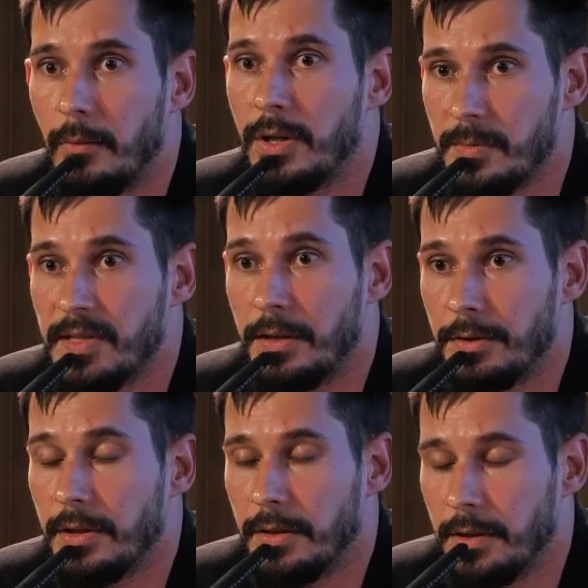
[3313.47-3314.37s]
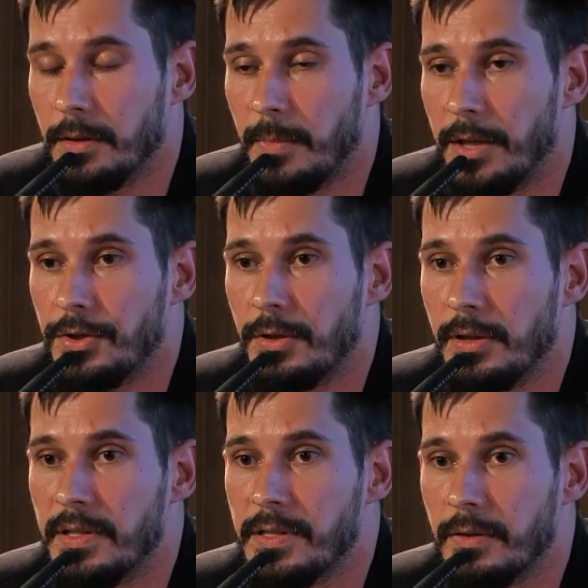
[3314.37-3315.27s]
one center I didn't mention
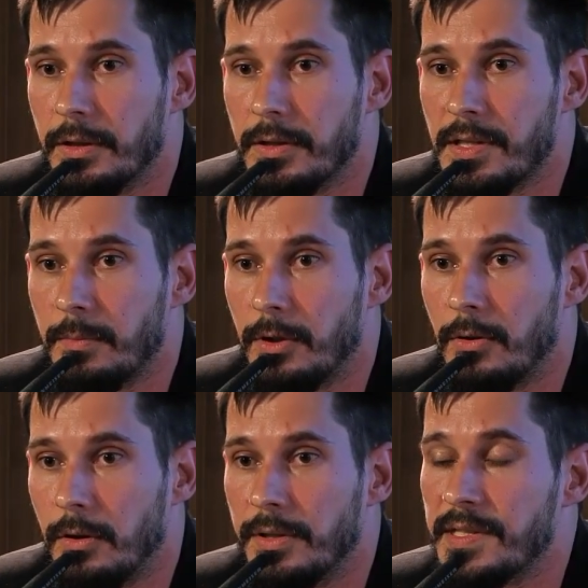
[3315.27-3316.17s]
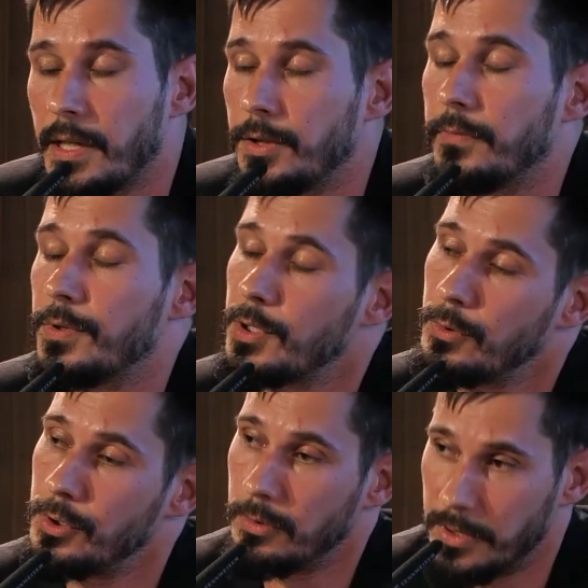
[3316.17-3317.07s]
is something called the Center for
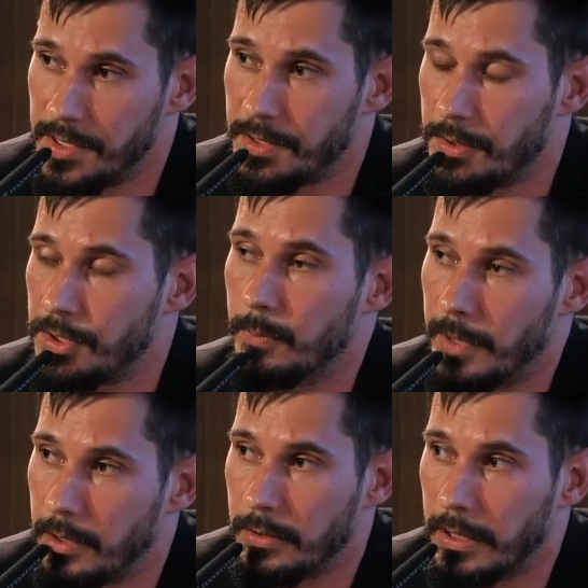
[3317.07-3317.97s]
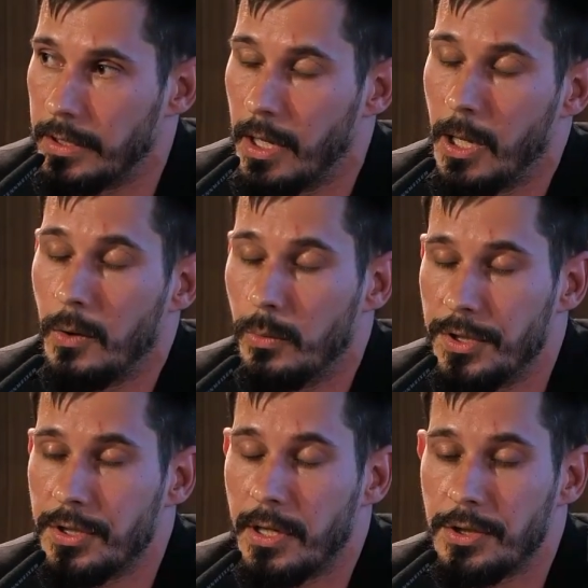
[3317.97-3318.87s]
Social Research in Belgrade,
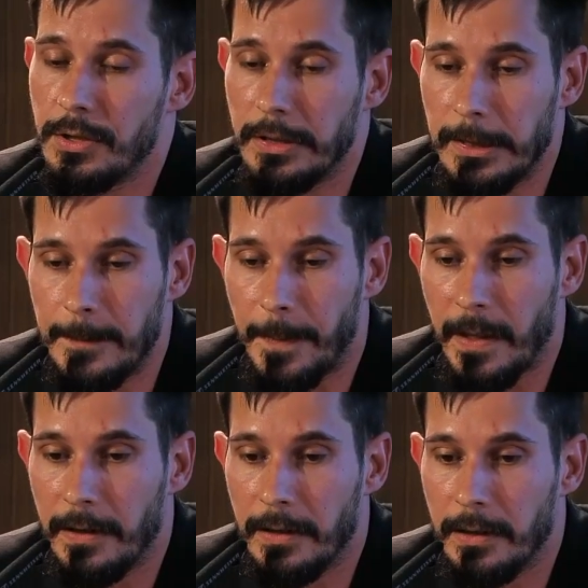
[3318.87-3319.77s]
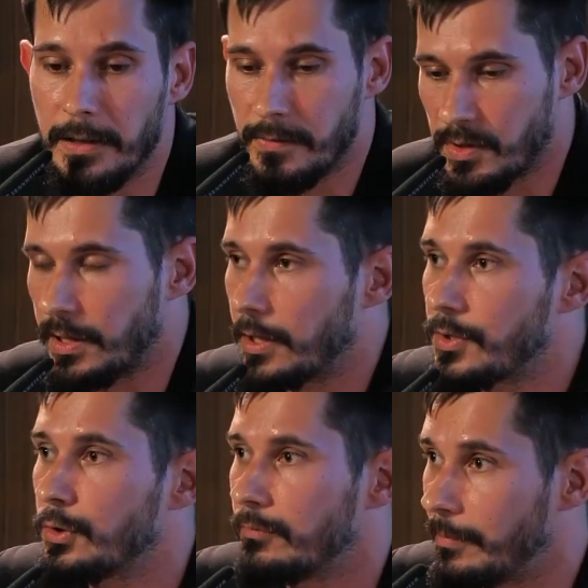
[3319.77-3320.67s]
which actually, it was like a
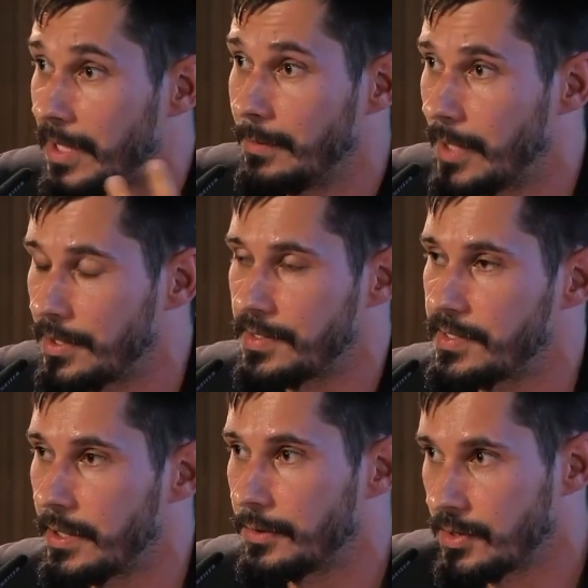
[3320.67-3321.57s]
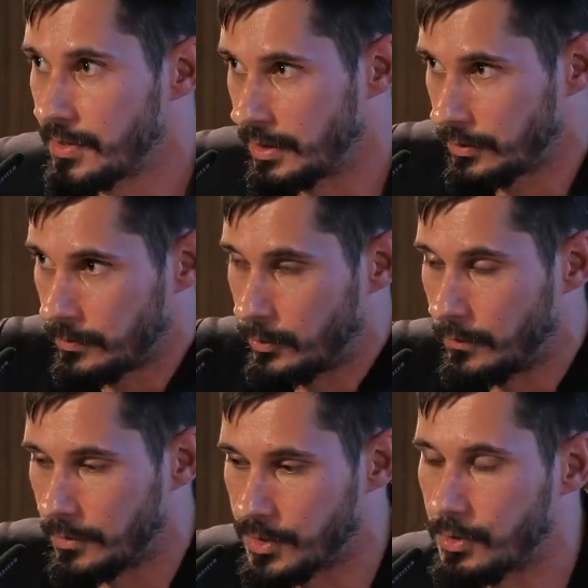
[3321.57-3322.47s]
sort of a main Marxist center that
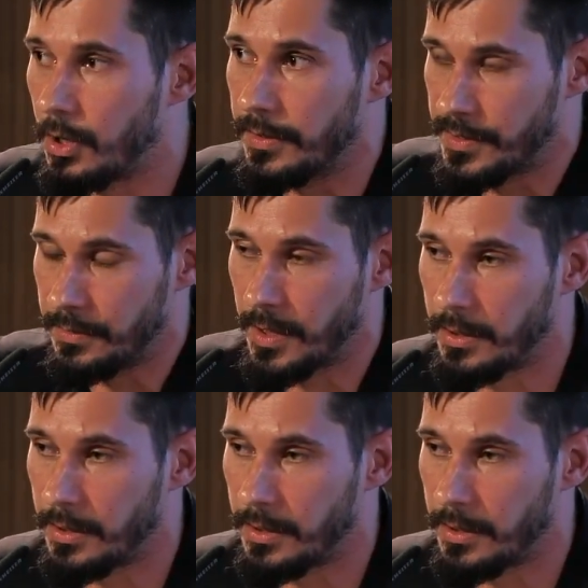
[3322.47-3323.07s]
oversaw this